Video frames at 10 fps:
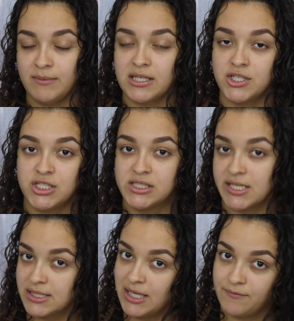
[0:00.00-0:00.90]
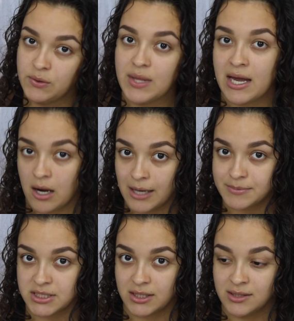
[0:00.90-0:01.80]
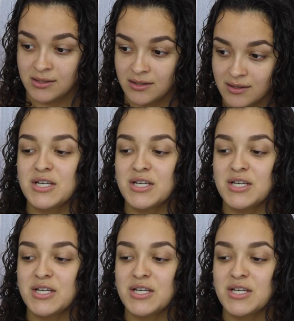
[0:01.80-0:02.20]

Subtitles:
because she does give you that option,